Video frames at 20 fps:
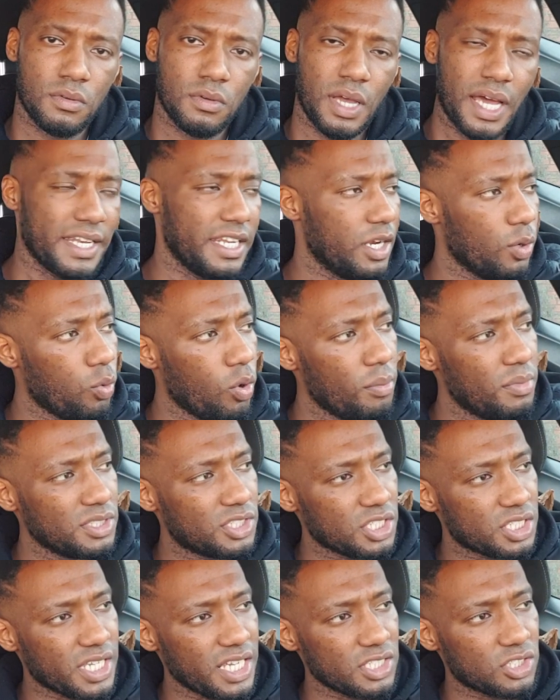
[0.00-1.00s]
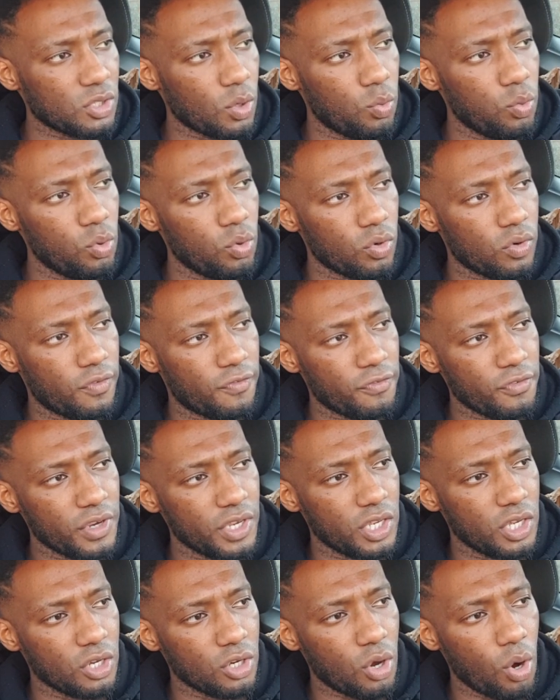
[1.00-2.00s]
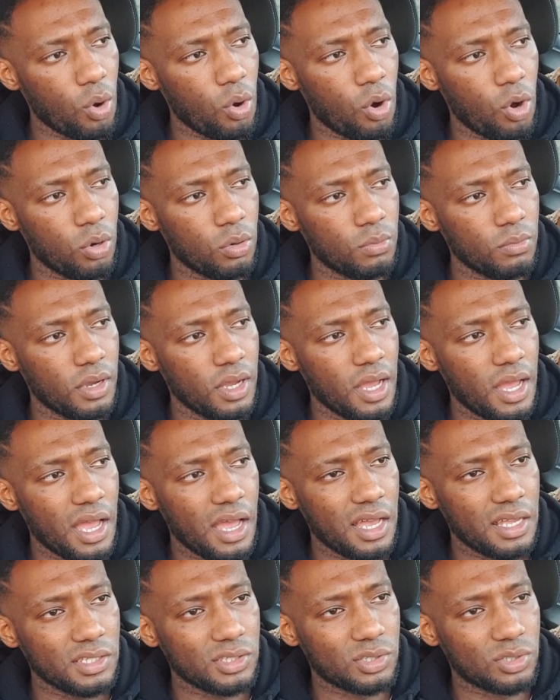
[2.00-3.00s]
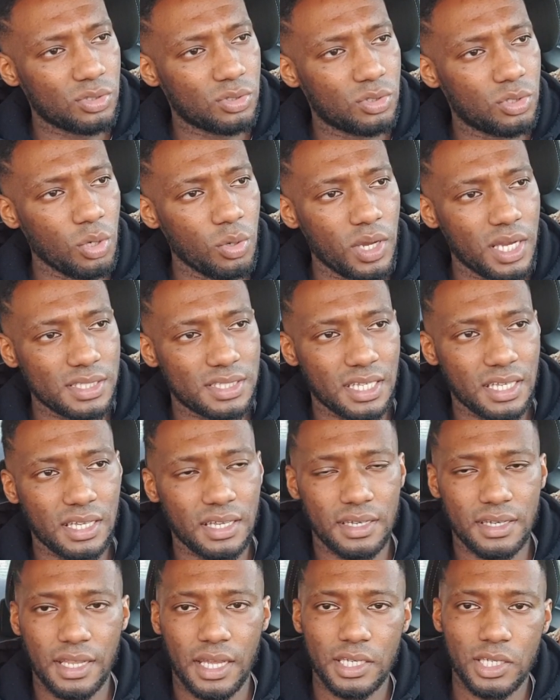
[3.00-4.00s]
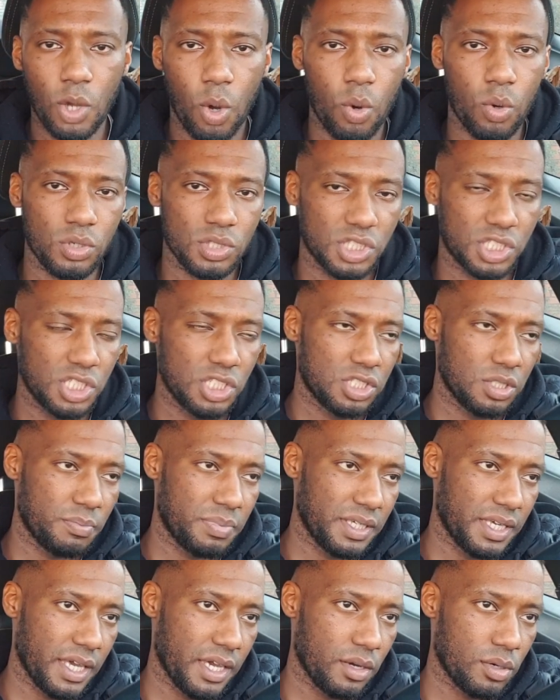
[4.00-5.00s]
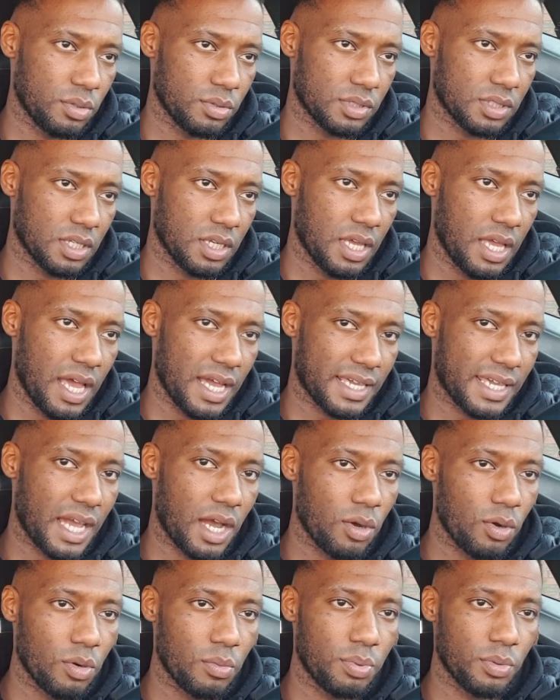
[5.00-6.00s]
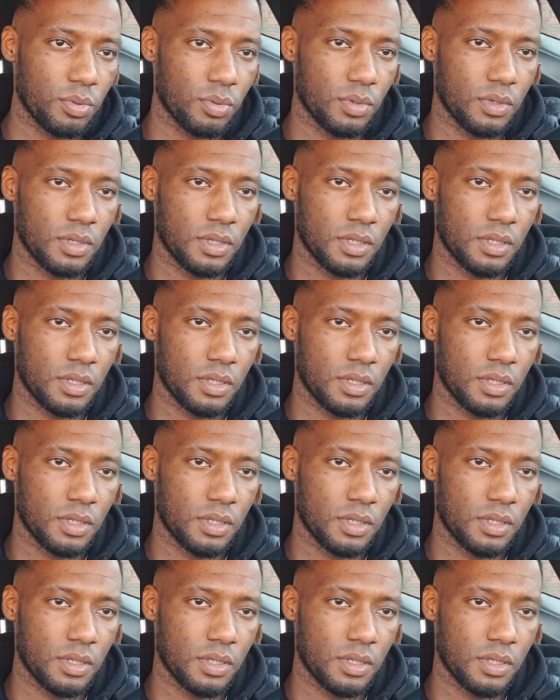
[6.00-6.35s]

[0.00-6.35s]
And then a the woman just gets to walk free, go home, do her thing and that. No, she should be held accountable.